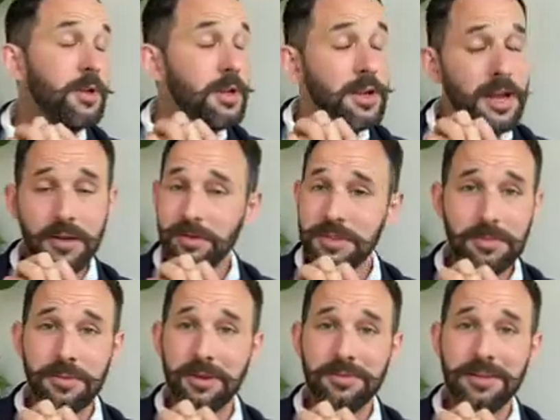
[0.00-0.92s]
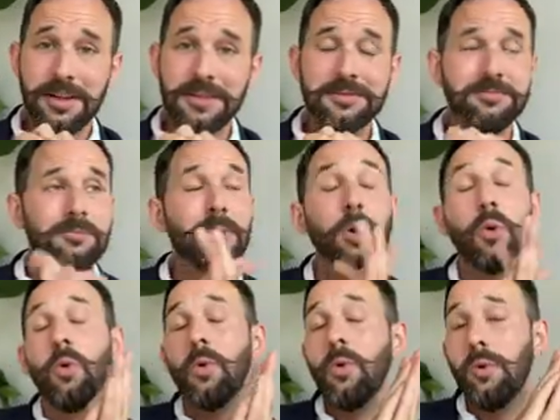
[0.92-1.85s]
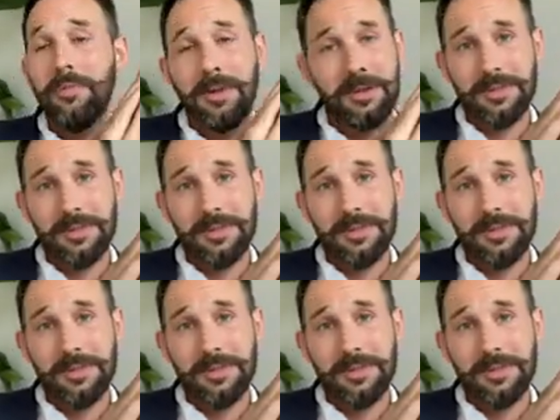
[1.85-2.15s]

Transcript: None of us are perfect. We all make